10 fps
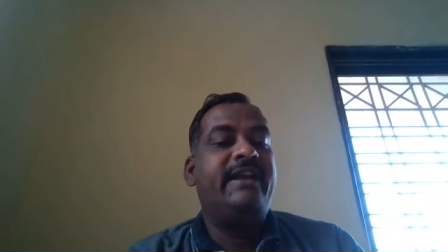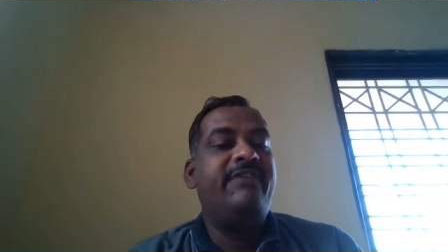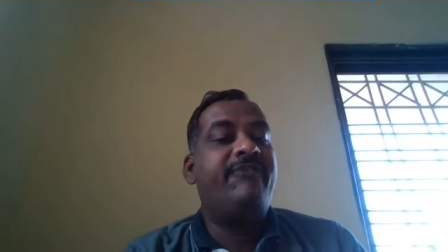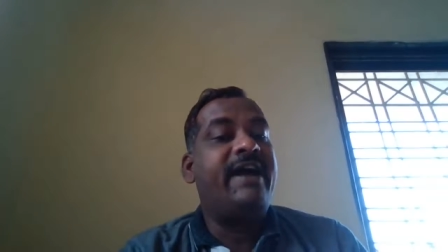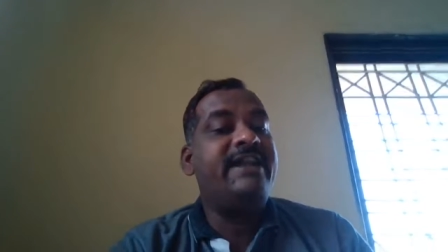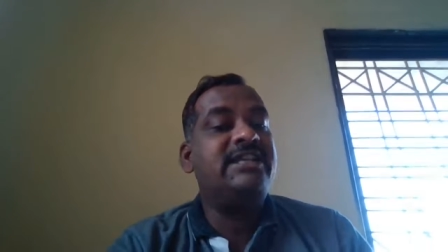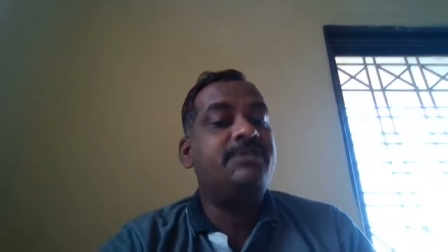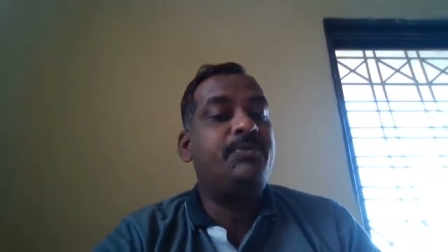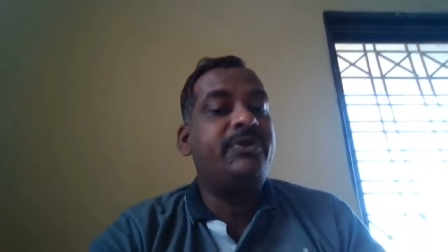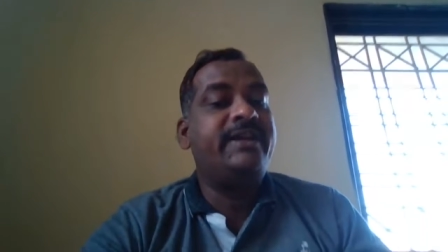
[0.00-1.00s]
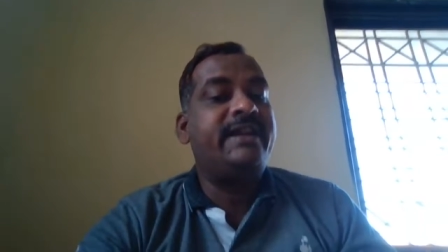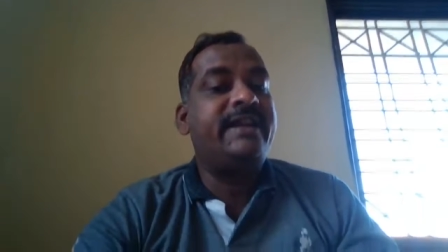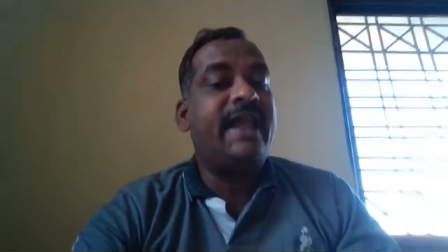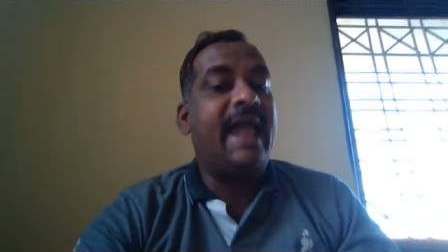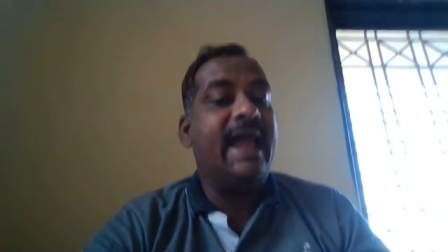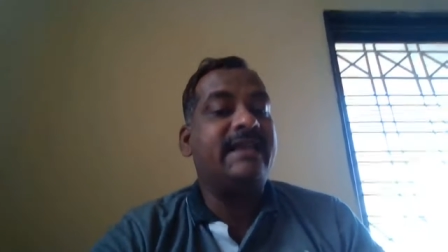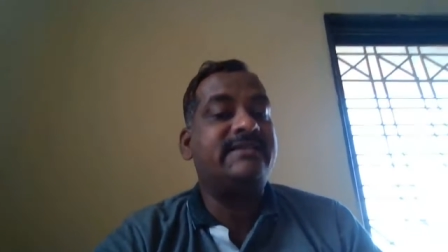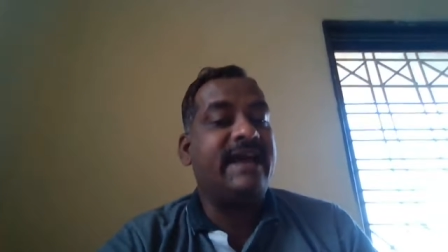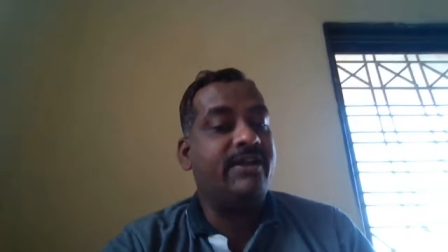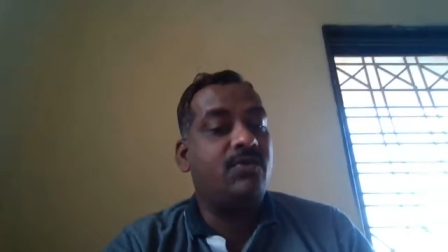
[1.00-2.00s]
defines poetry
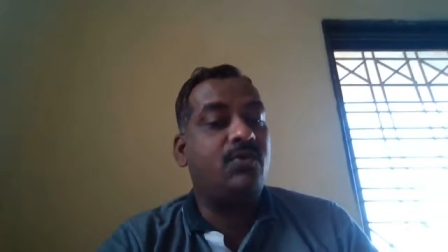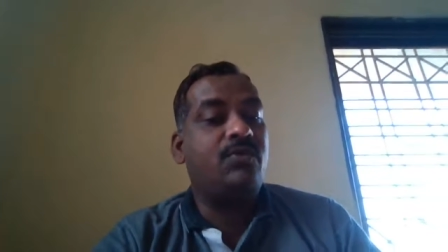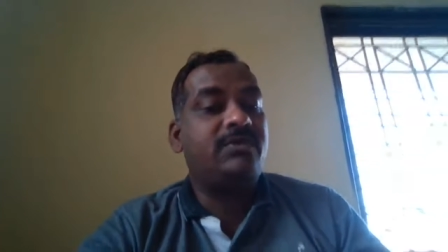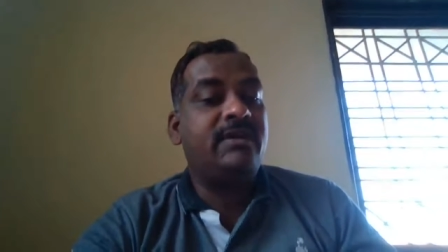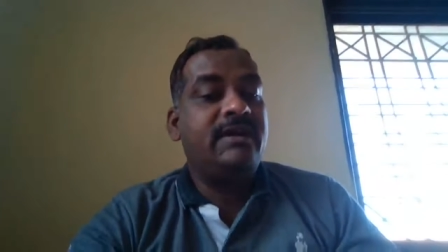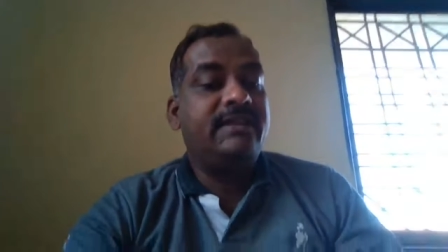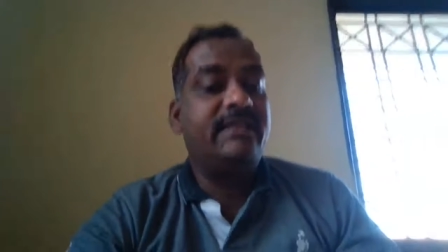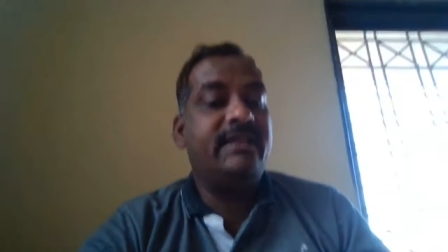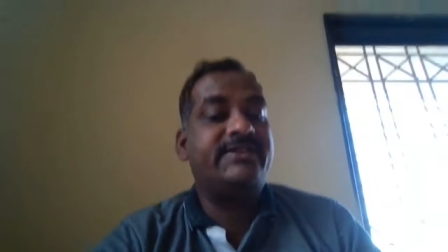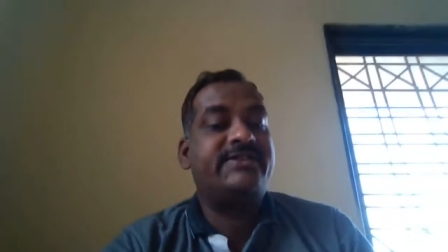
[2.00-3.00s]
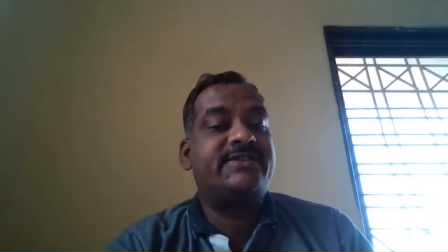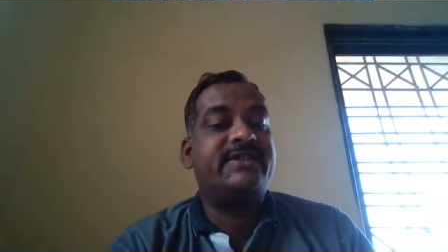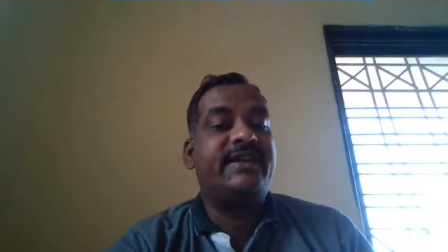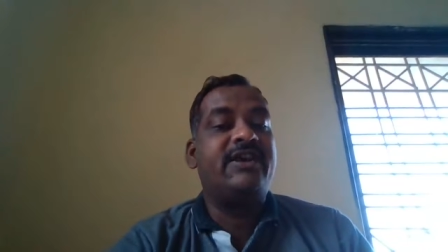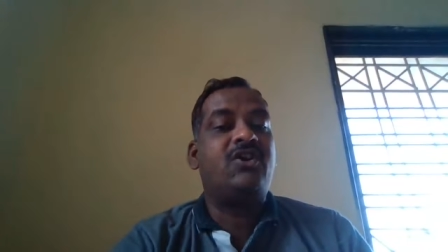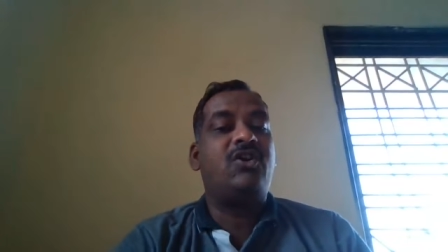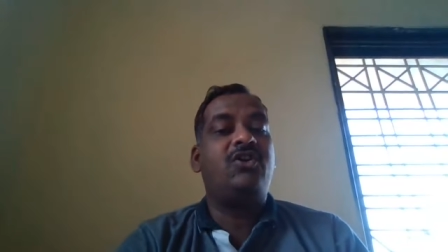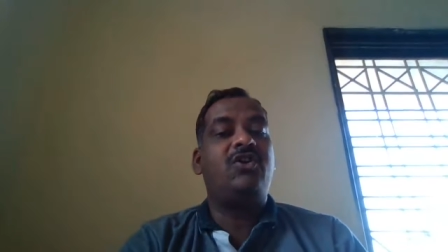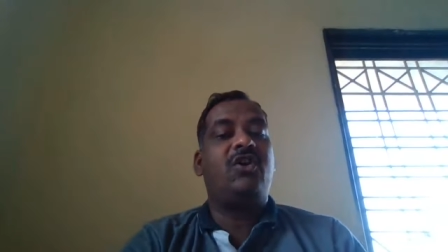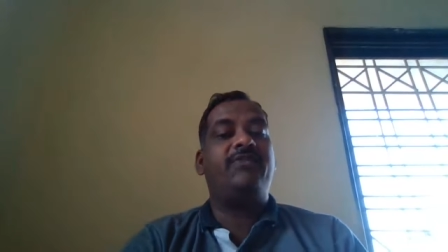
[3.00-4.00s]
as, I quote, the
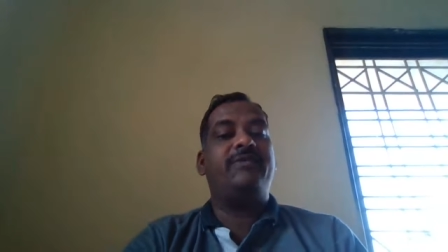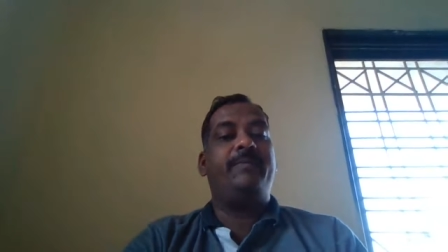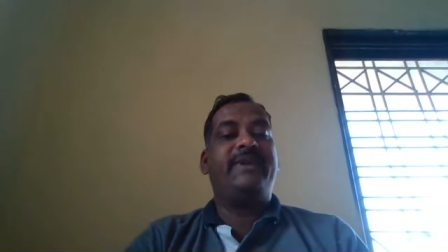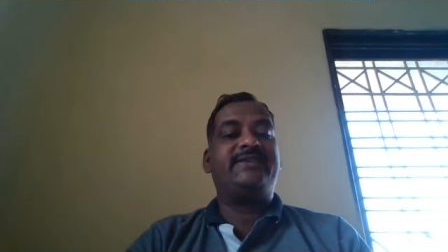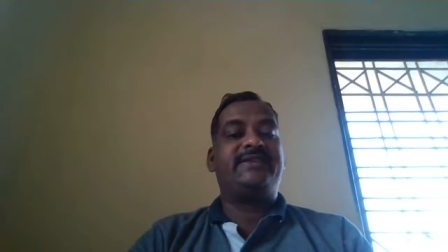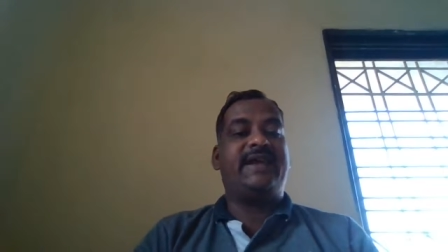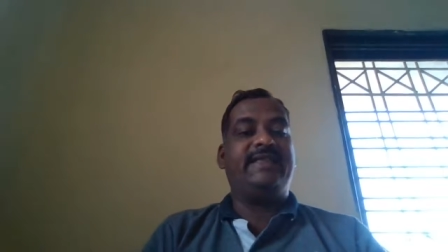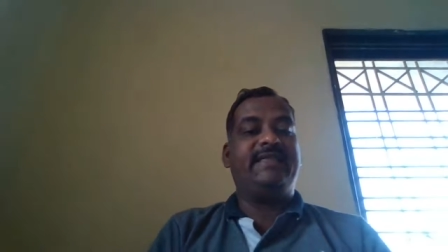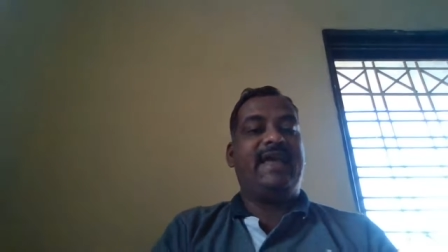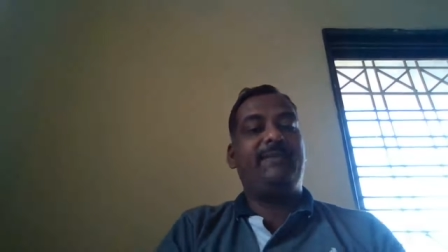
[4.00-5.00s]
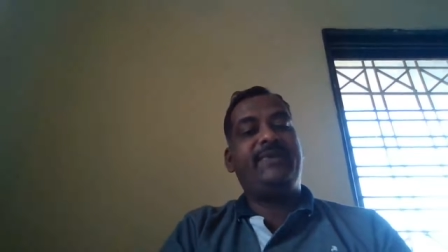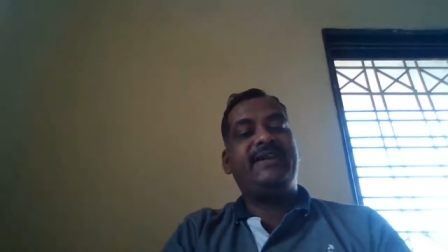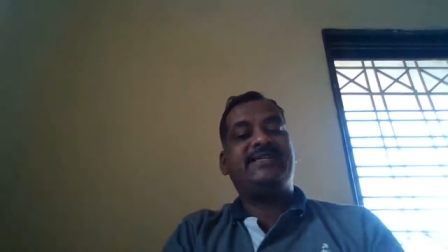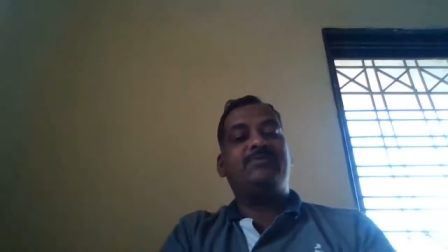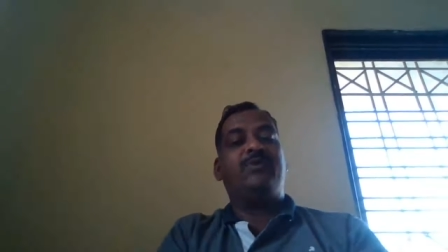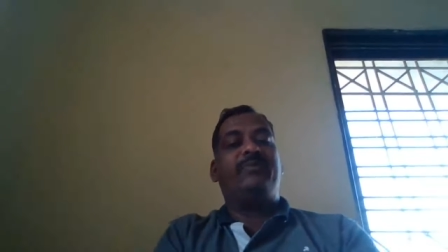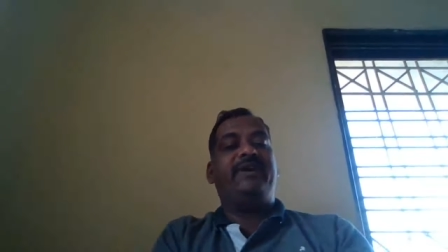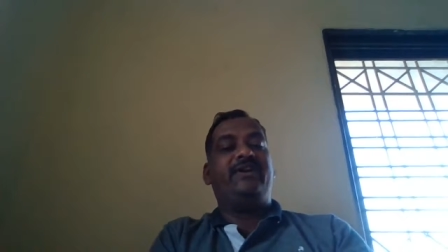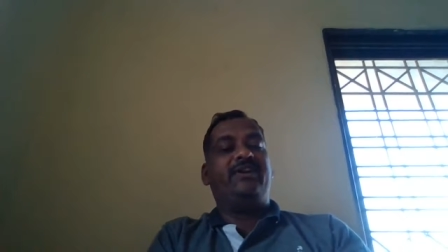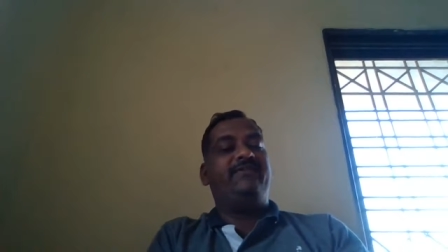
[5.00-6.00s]
record of the best and the happiest
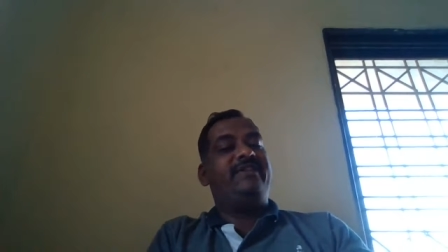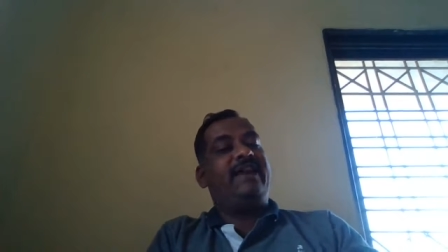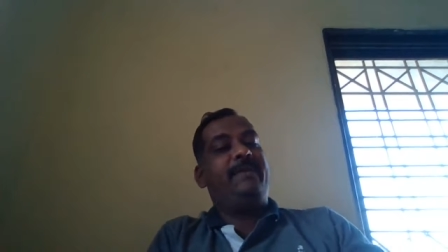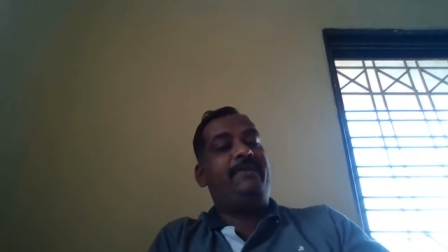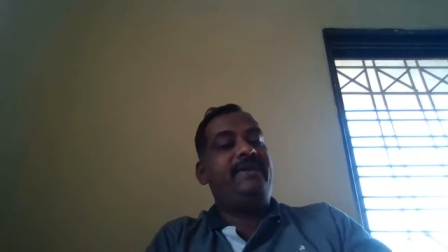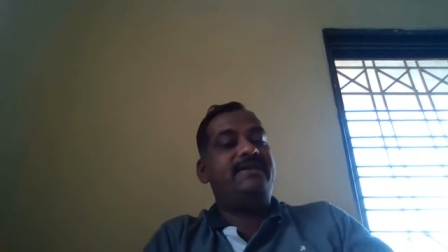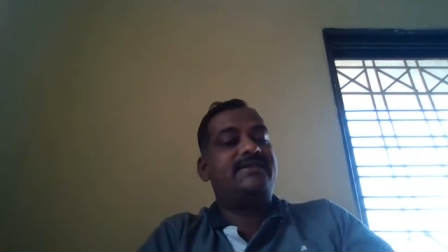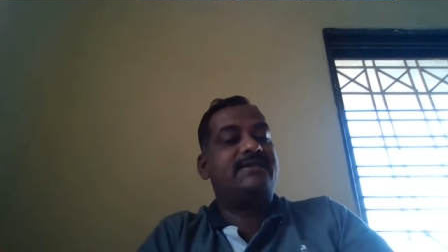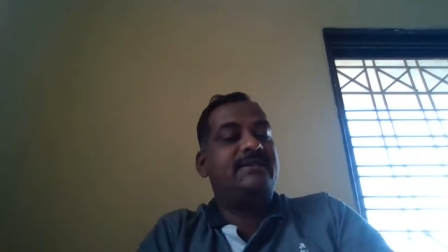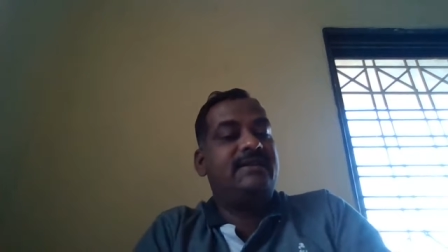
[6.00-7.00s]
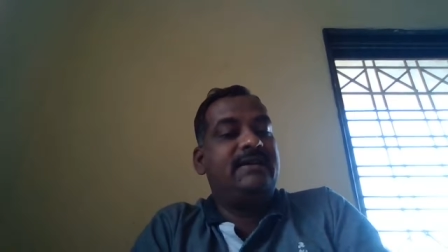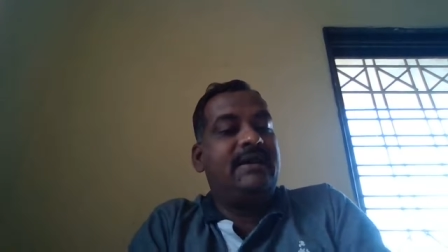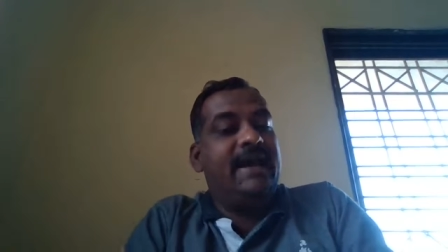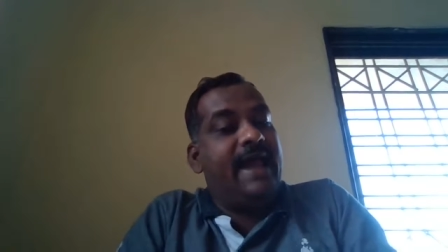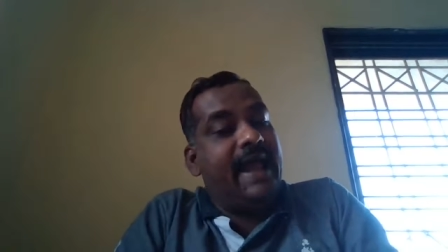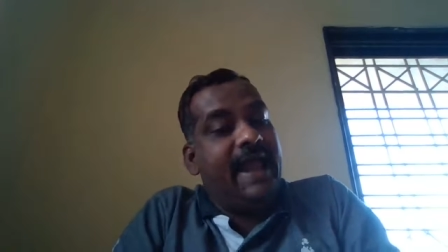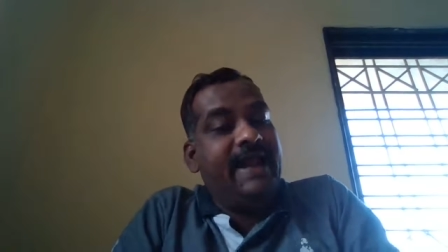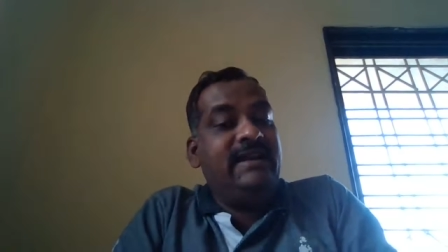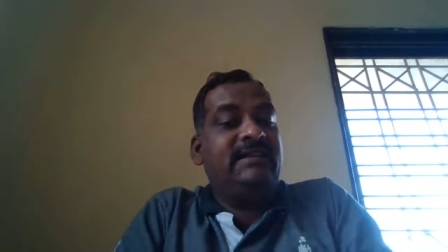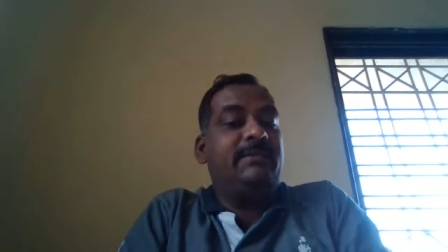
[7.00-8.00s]
moment of the happiest
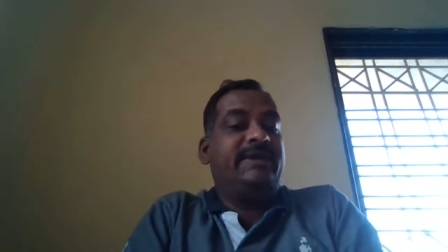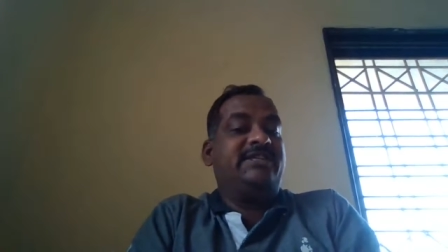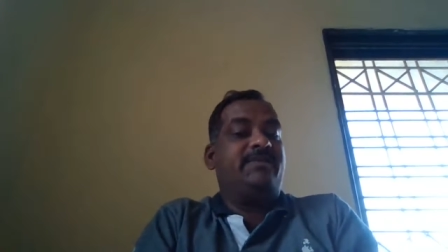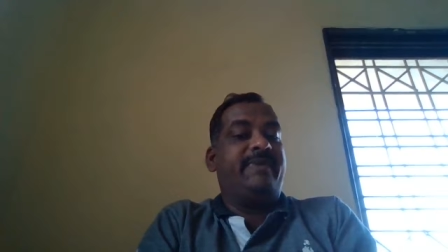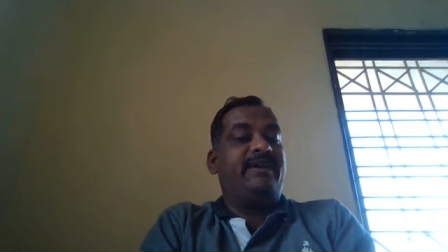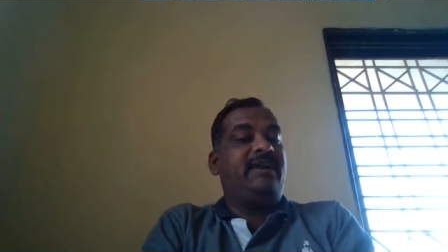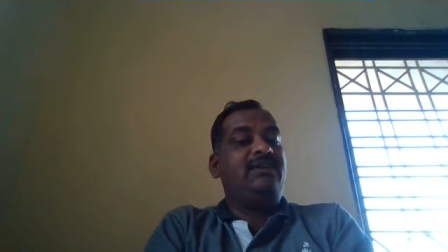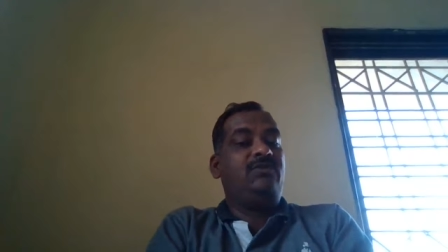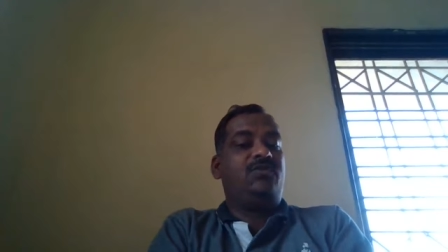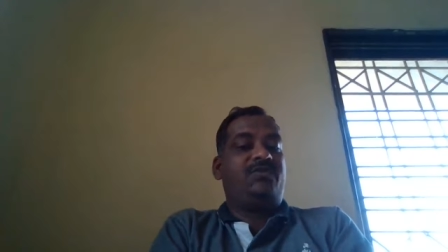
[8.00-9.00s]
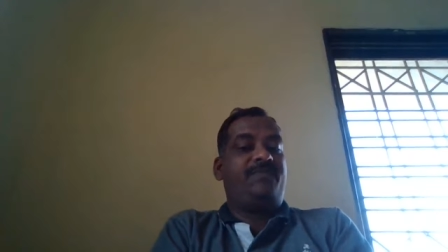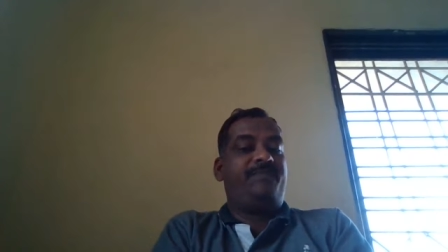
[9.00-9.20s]
and the best man. Unquote.